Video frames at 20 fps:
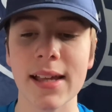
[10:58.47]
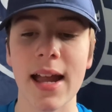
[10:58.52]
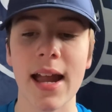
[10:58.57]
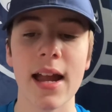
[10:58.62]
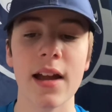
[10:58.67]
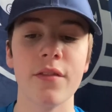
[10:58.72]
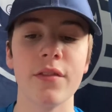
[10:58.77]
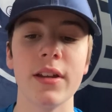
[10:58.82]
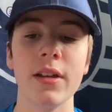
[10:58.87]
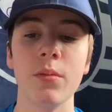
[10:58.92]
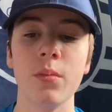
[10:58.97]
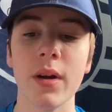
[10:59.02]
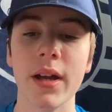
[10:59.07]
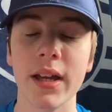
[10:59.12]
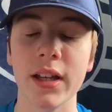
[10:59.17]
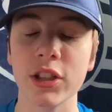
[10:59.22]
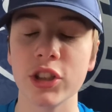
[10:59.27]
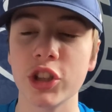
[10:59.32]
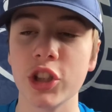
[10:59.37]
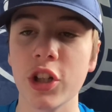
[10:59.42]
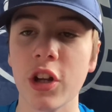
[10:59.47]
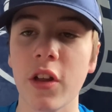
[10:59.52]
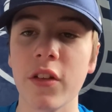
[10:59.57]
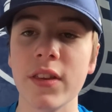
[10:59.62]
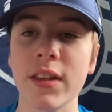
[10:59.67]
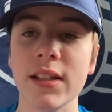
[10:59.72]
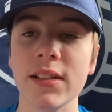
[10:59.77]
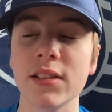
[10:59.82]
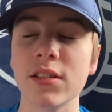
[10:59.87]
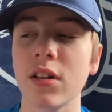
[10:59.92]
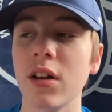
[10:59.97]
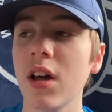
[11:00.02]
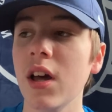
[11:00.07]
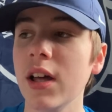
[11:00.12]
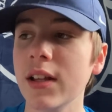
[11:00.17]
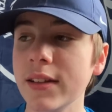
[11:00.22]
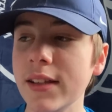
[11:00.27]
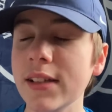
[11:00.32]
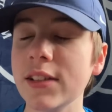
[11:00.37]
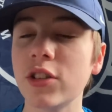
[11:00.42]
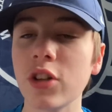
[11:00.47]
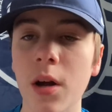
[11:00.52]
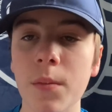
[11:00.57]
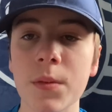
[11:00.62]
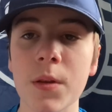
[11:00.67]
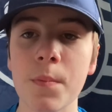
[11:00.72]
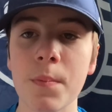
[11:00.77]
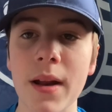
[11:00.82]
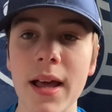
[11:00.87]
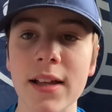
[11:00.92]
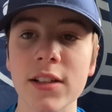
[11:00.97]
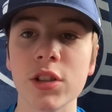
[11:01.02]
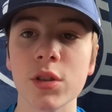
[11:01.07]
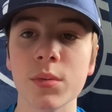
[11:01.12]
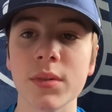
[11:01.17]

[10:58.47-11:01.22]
Harry Winks, you know, these types of players who are